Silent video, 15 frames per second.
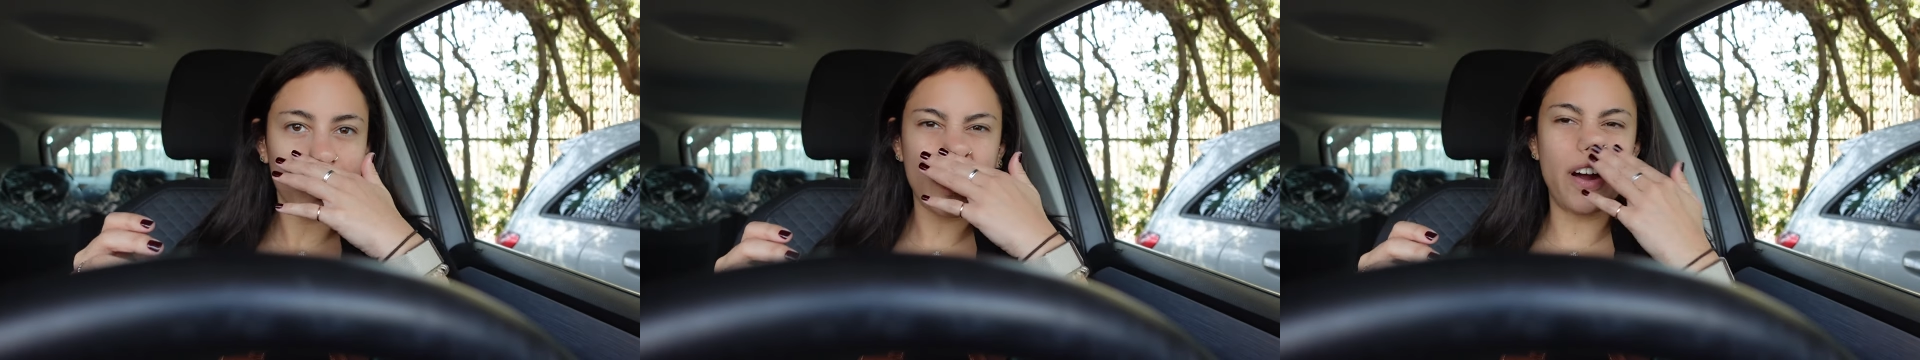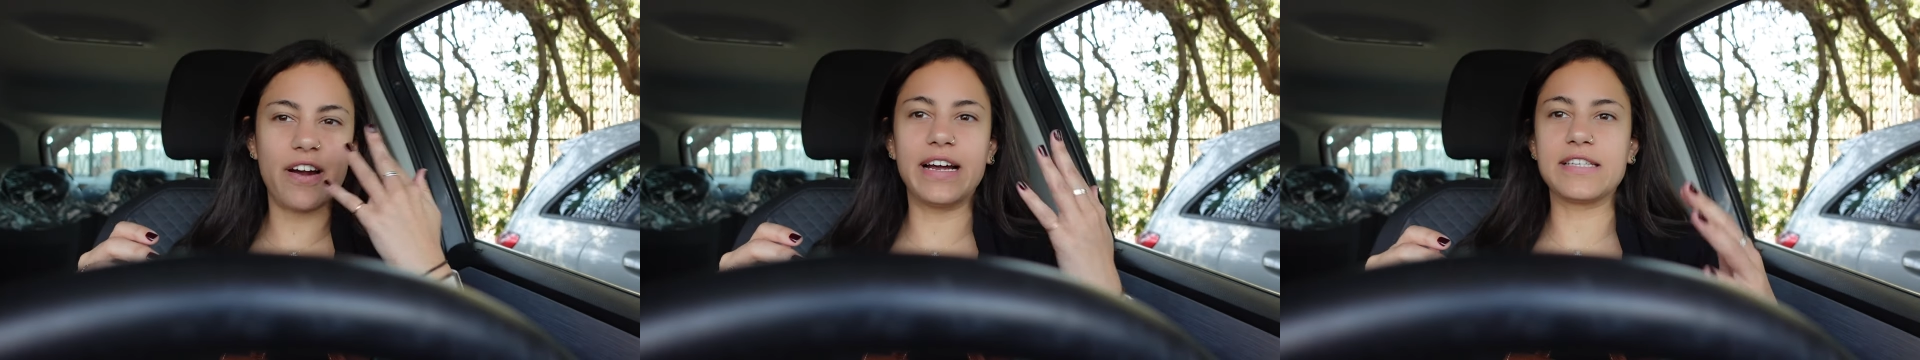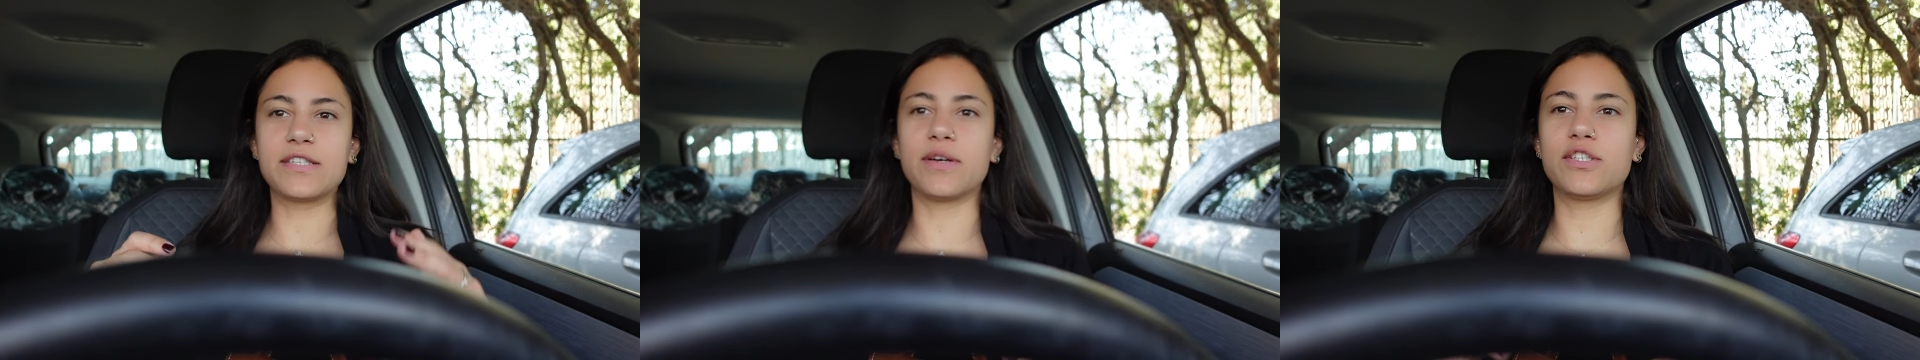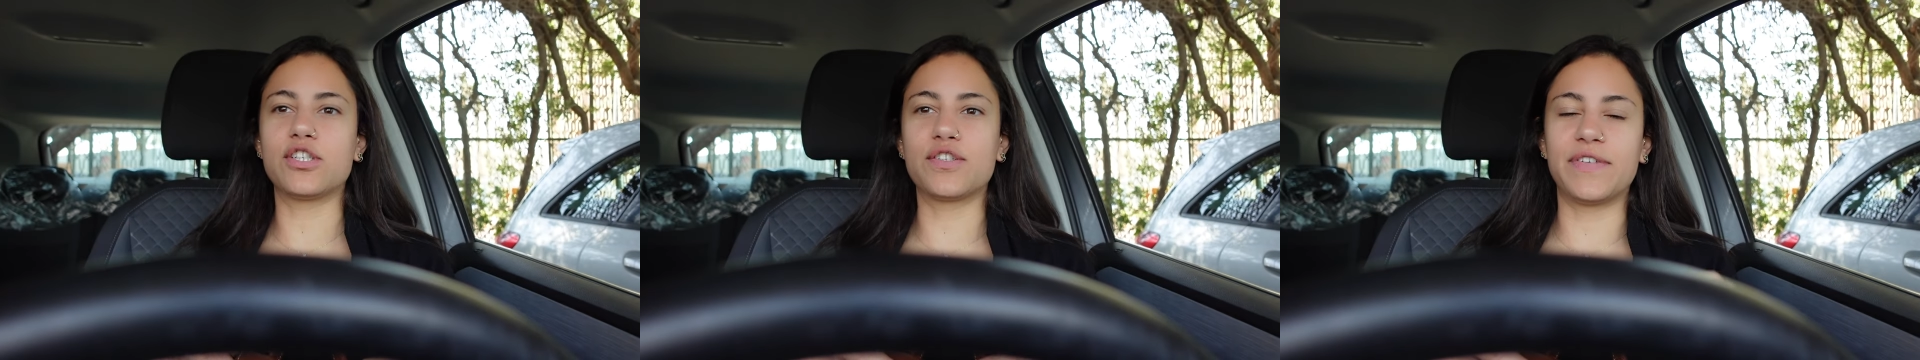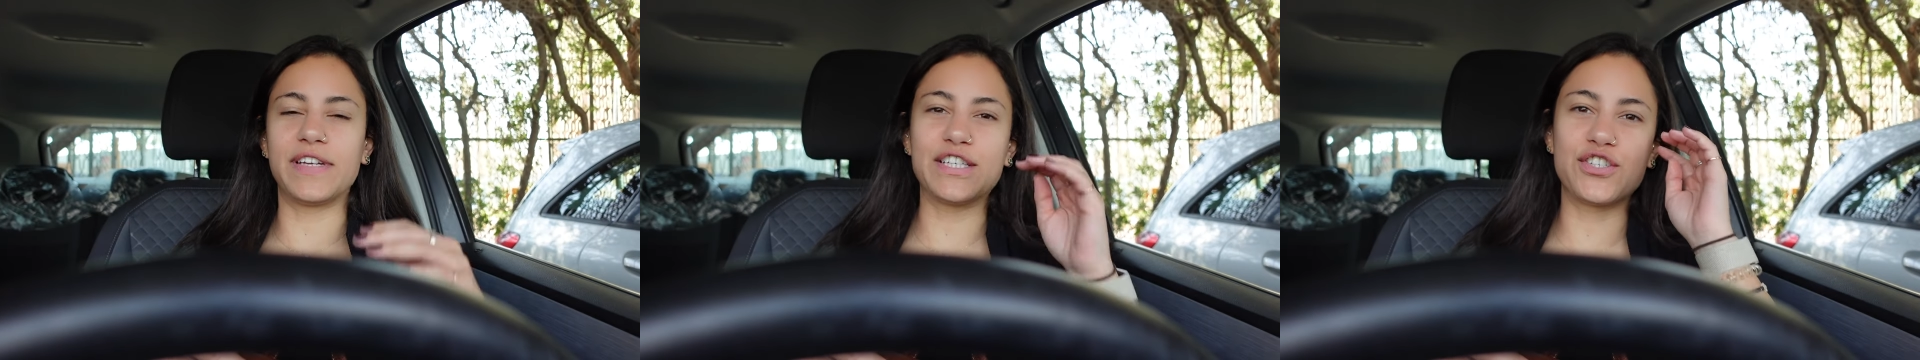All right, so I
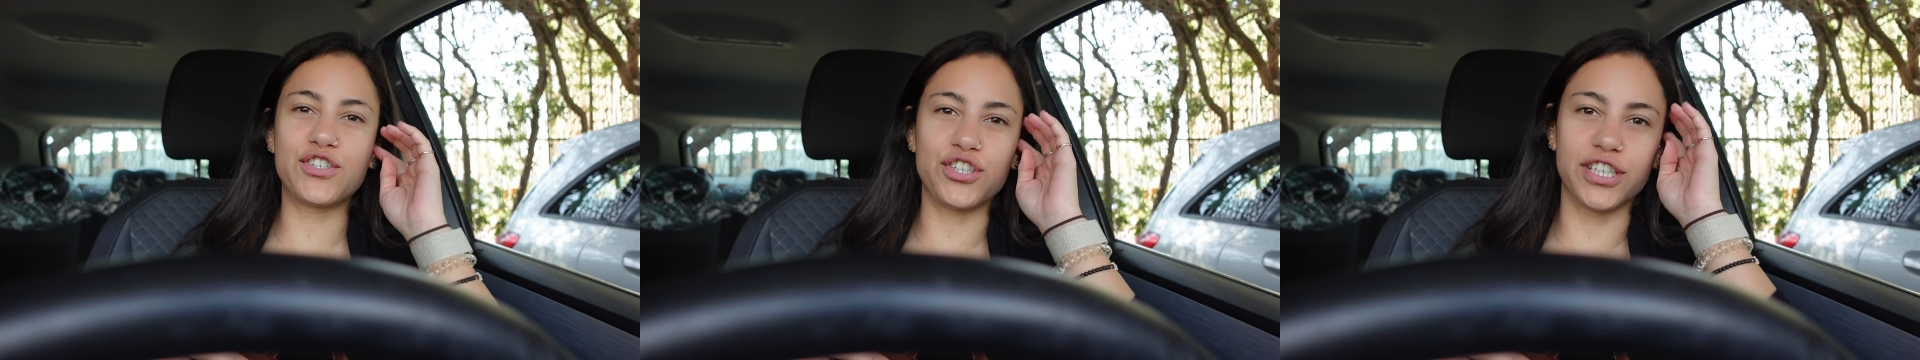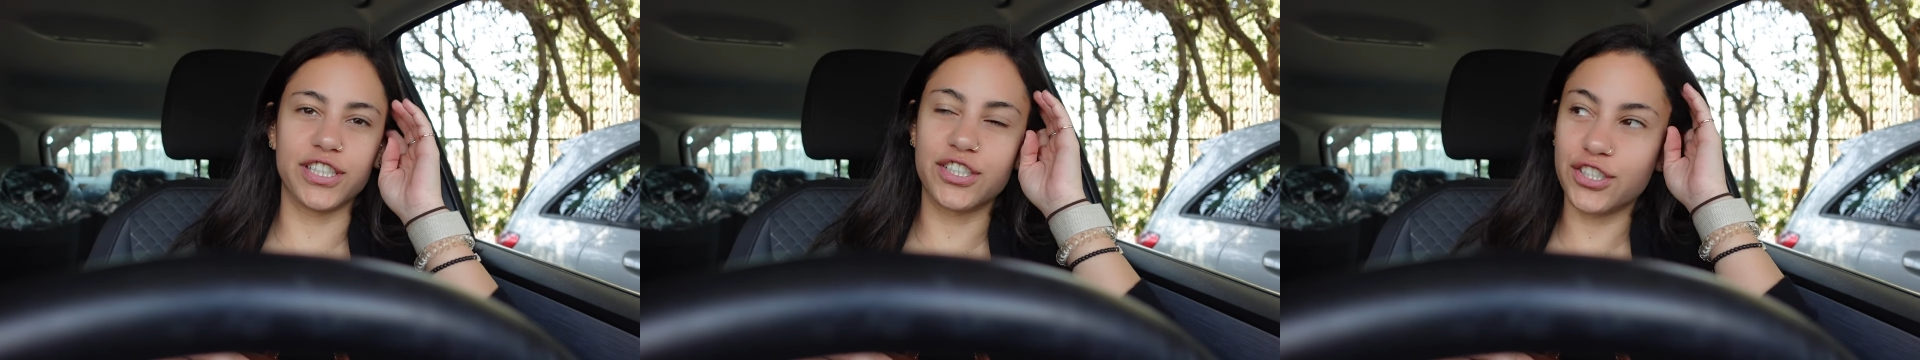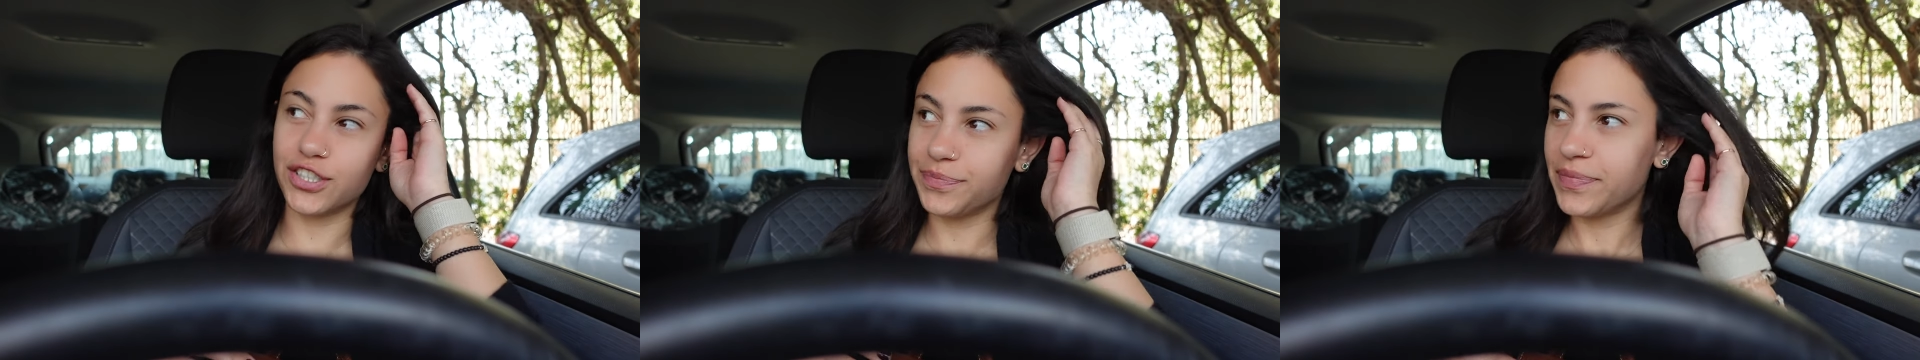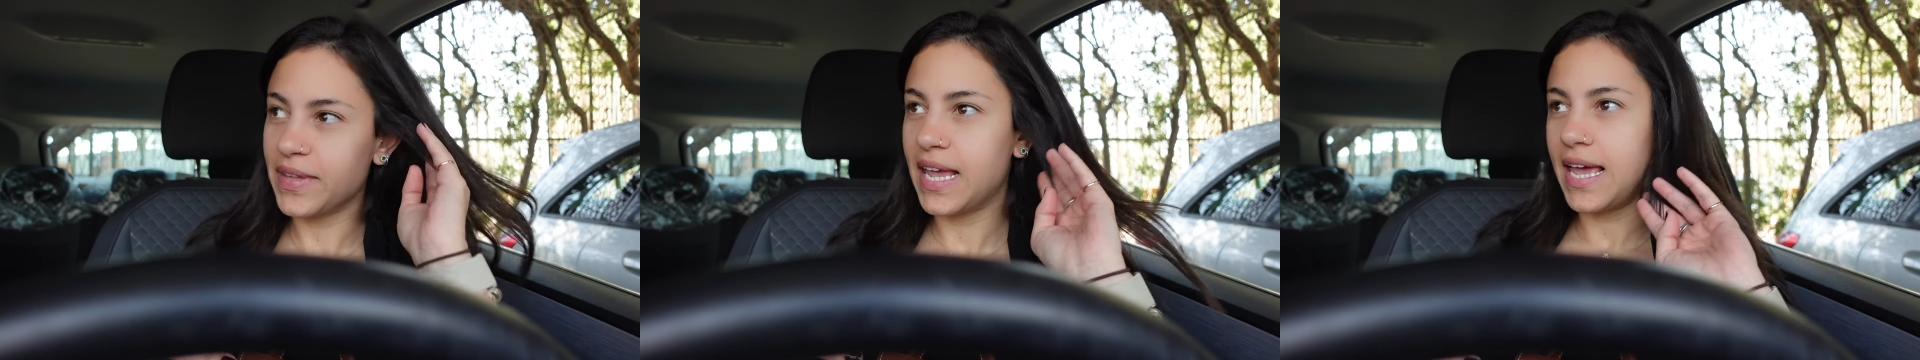just finished church